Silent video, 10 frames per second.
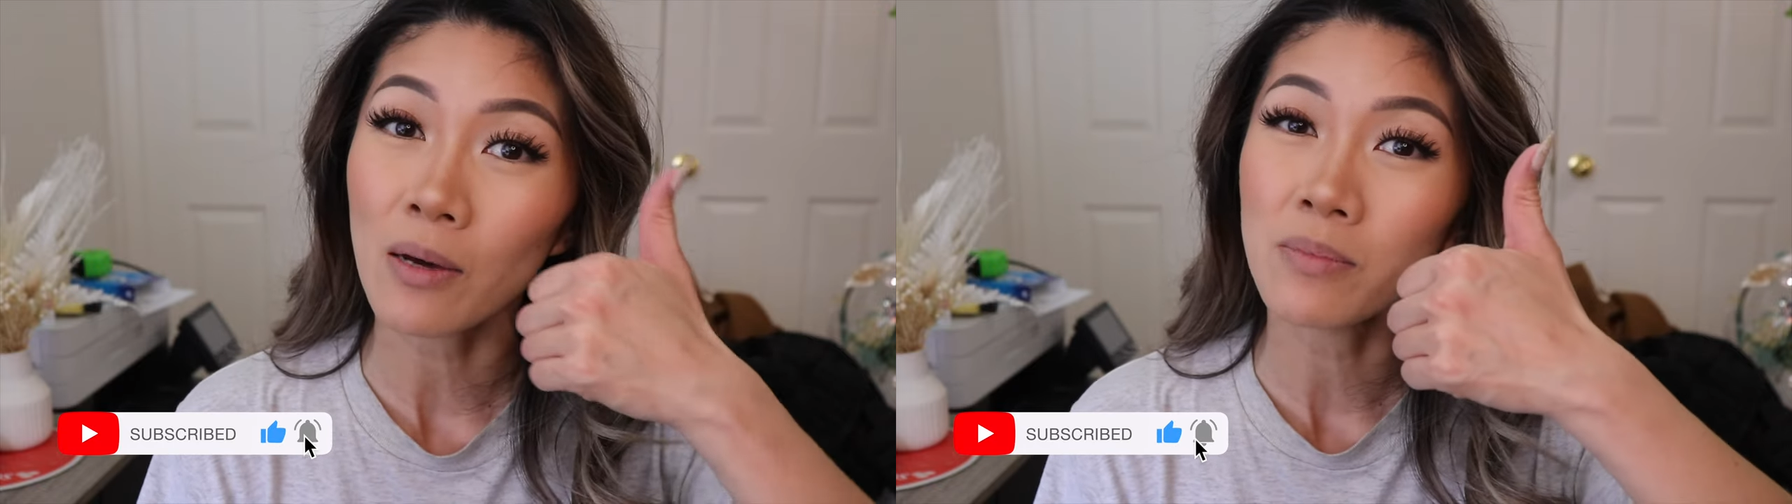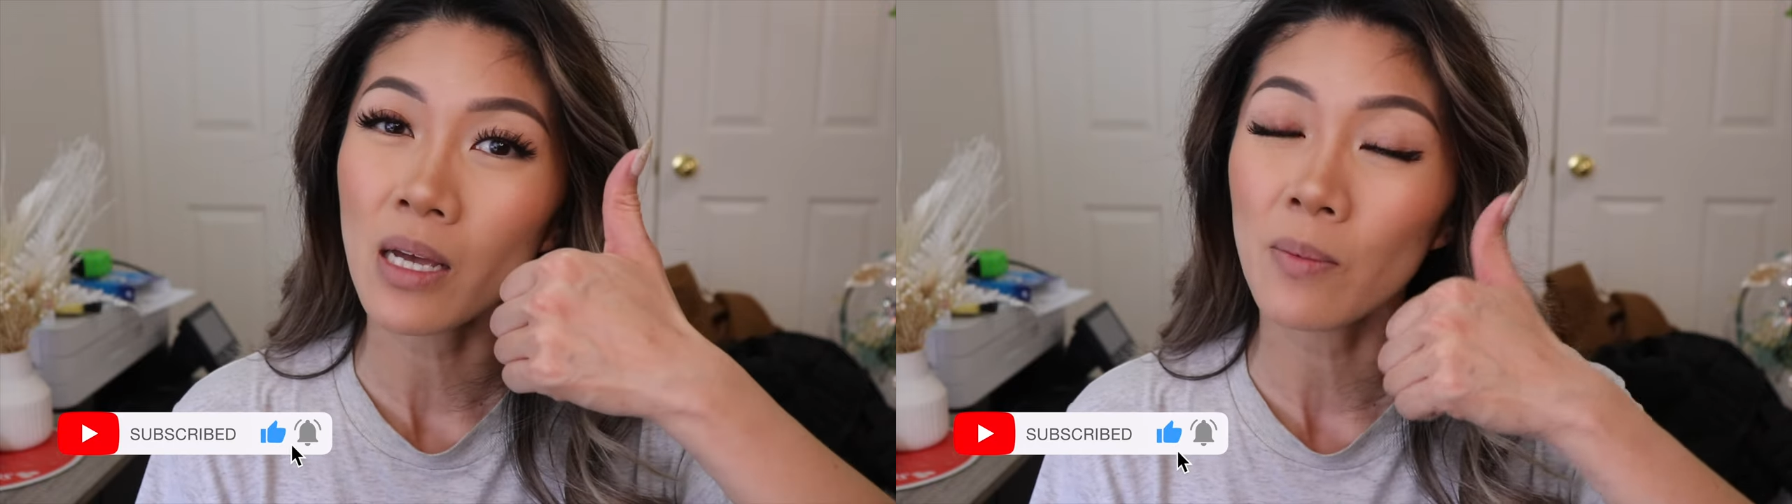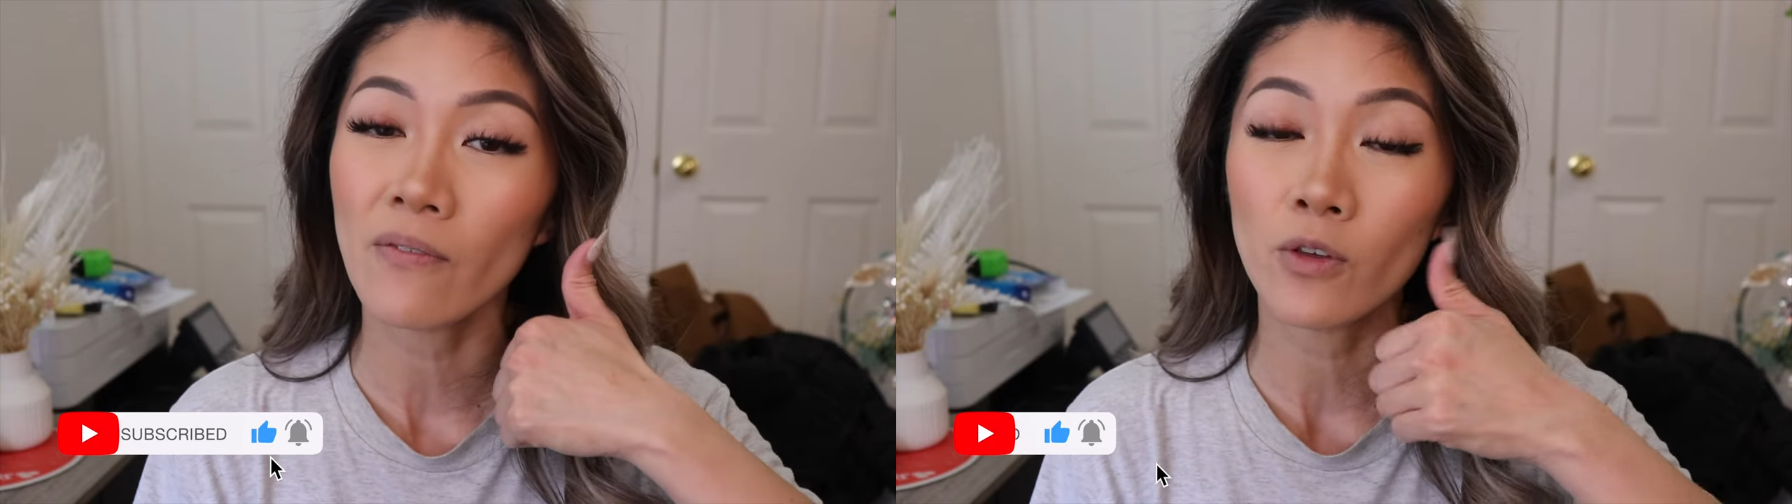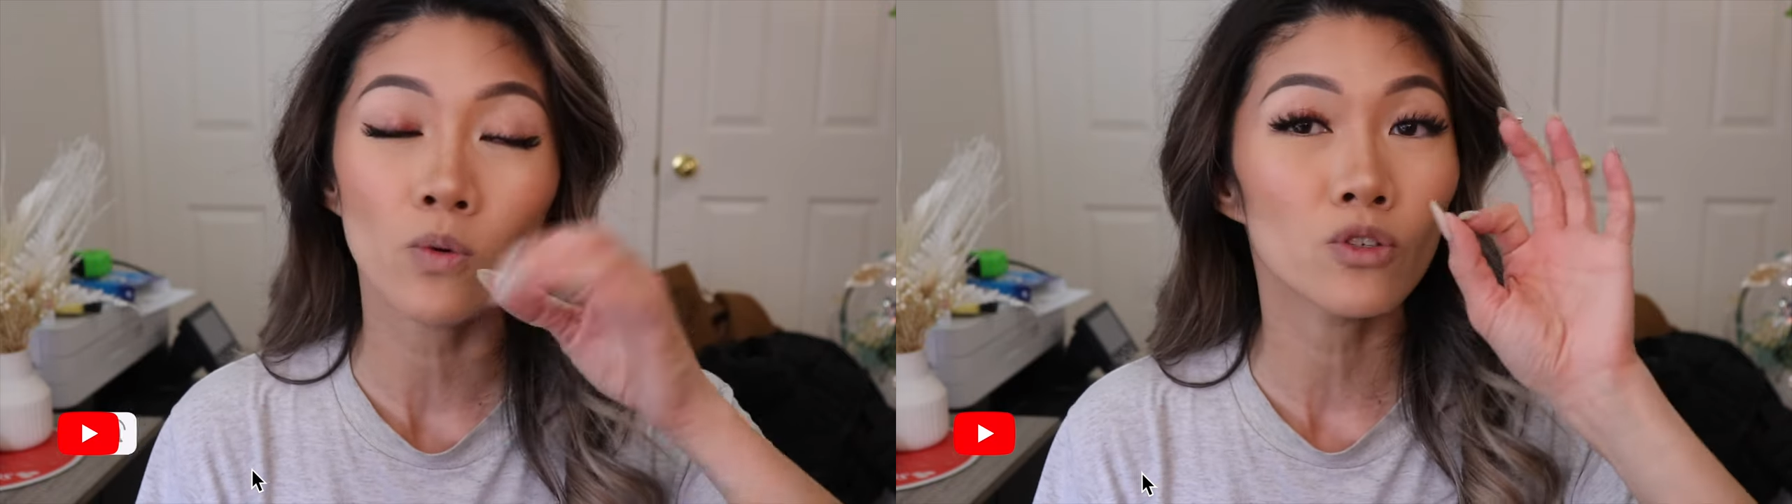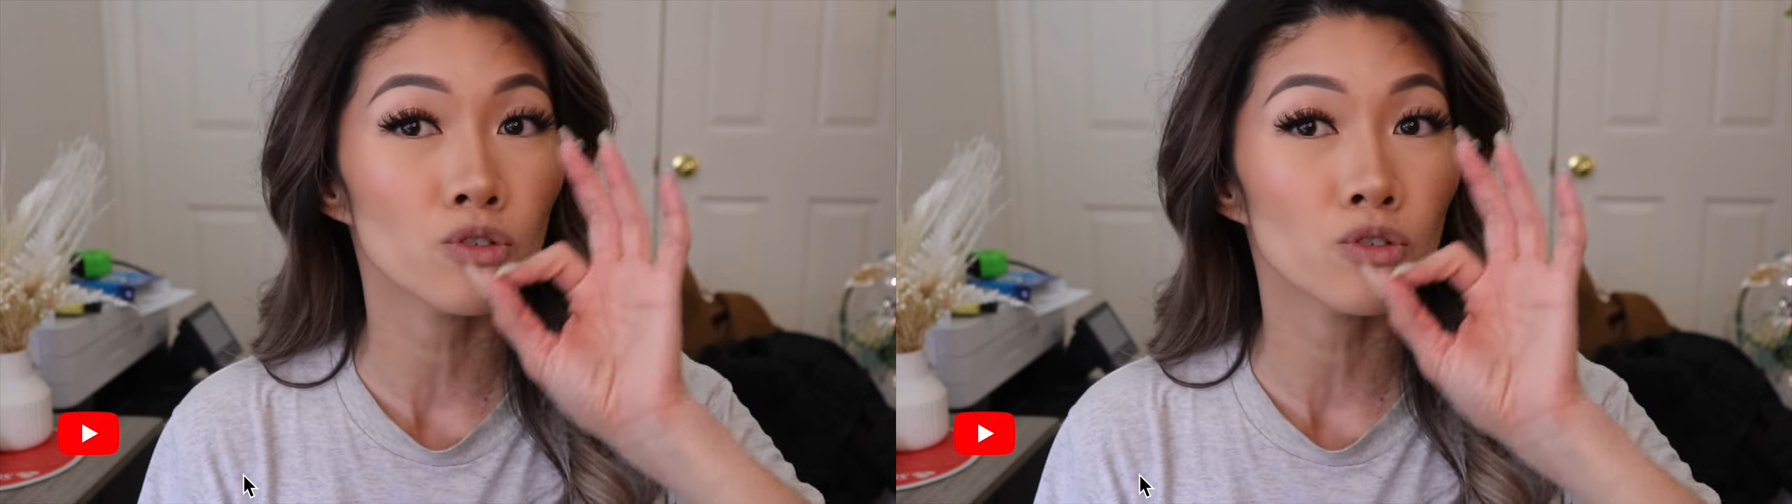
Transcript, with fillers: thumbs up if you